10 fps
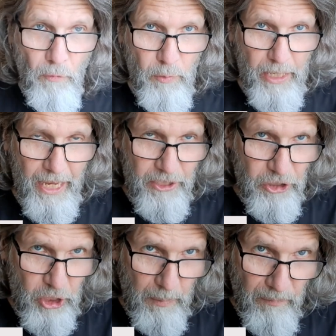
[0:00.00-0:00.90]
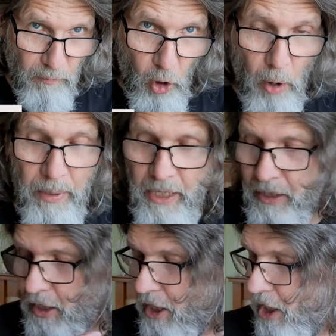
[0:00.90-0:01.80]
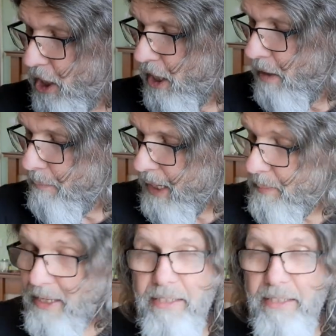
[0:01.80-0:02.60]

of relationship forming. Maybe